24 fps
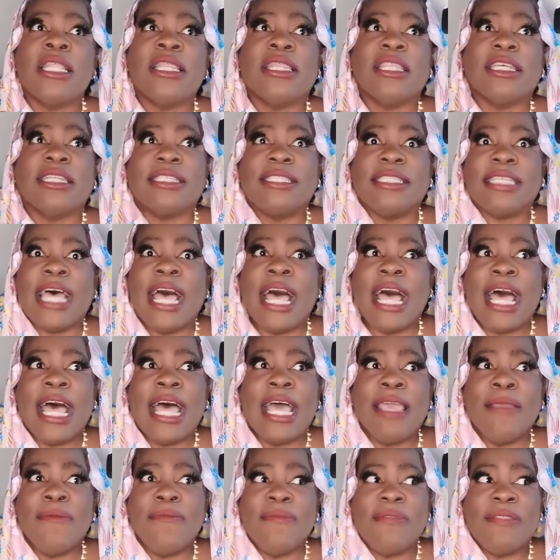The
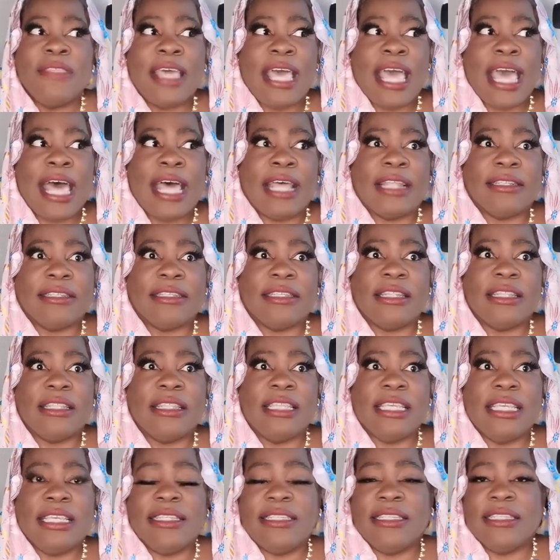time that
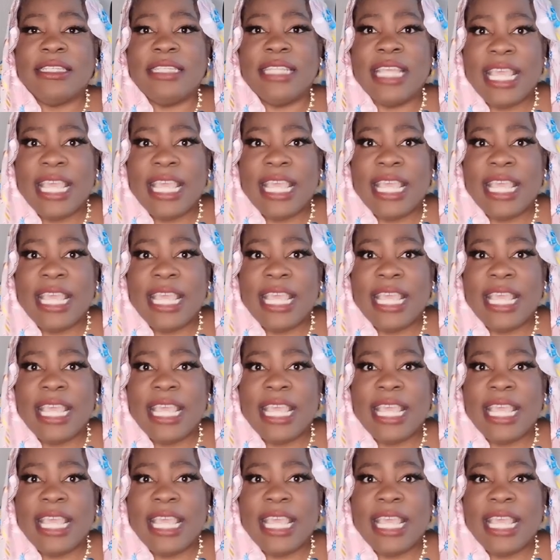these